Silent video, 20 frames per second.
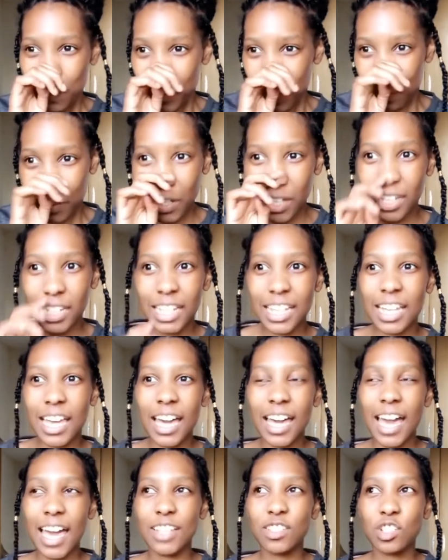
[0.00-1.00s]
But
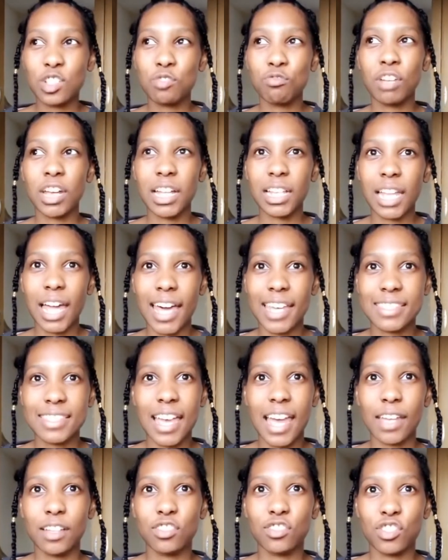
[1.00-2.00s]
I just realized
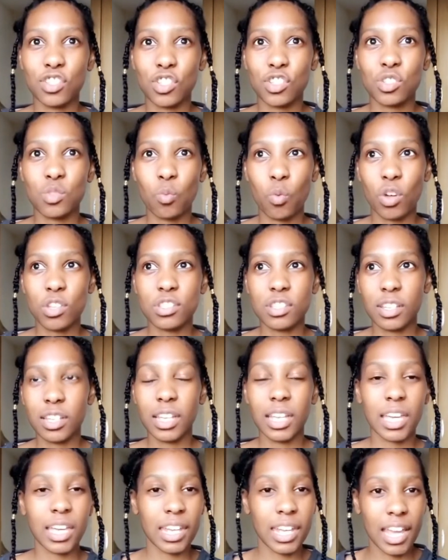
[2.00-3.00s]
I just
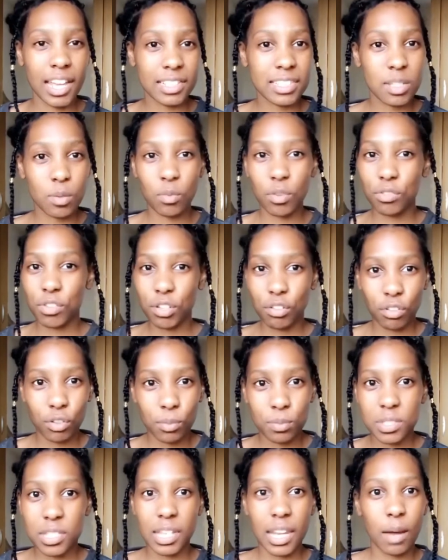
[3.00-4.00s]
wasn't connecting with the
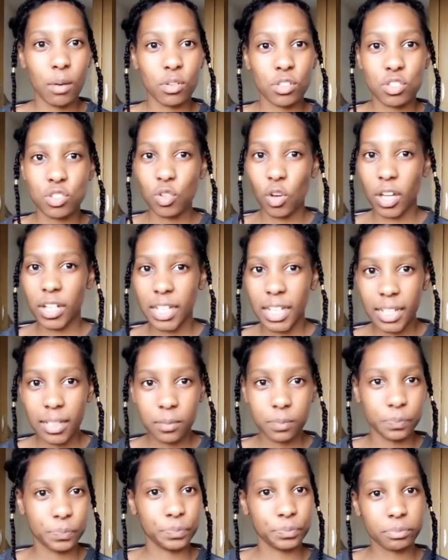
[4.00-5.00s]
groups that I was joining.
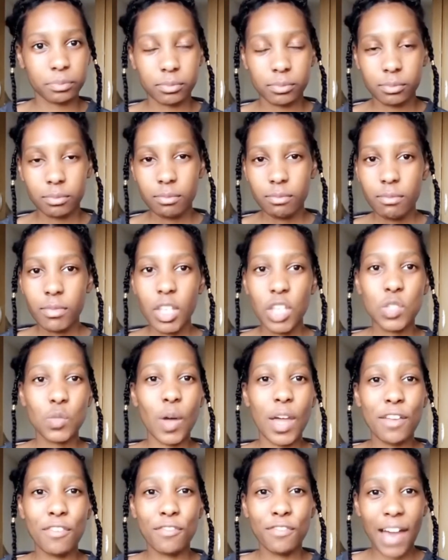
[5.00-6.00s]
So
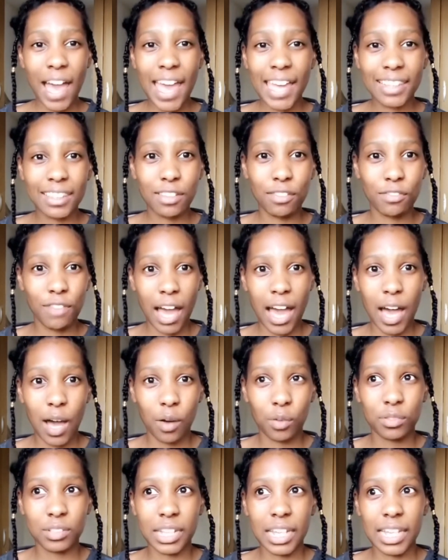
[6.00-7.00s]
I finally
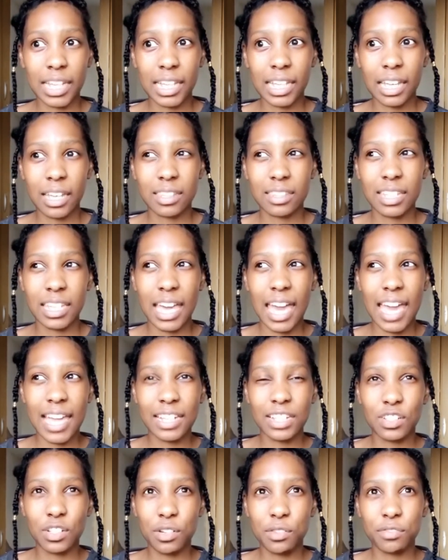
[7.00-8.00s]
found it, the
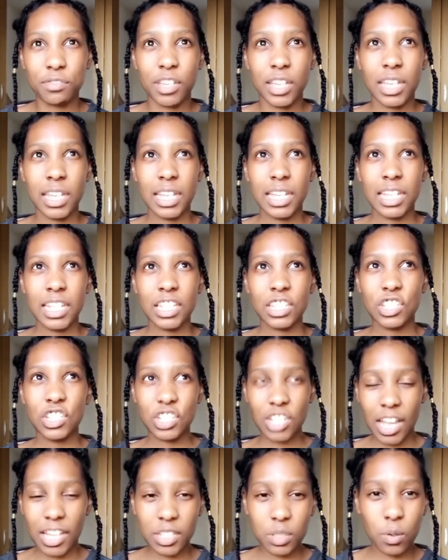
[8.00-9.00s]
end of
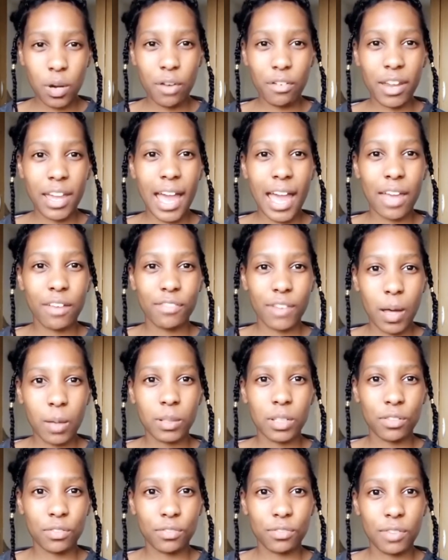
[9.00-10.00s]
January, I
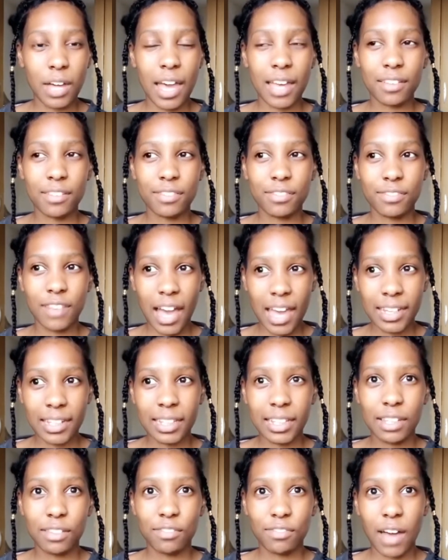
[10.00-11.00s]
finally
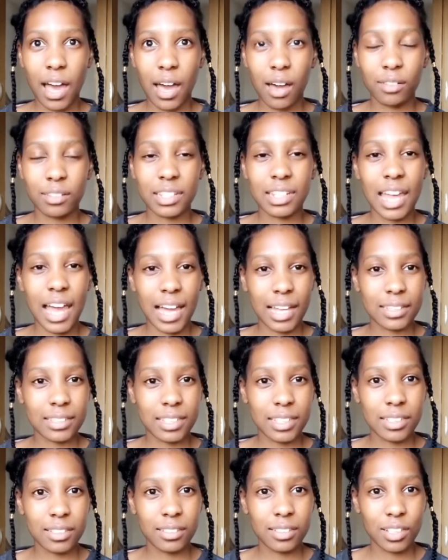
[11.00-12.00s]
found an
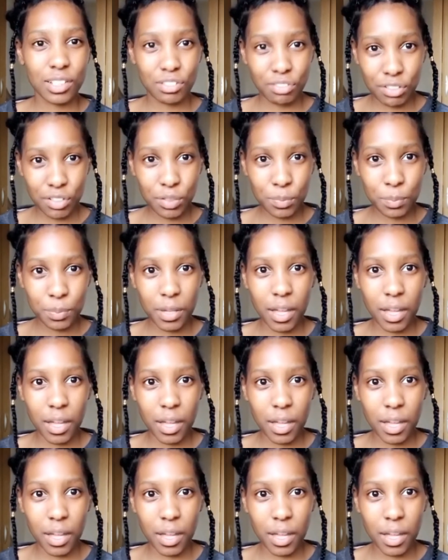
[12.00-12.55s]
acting group.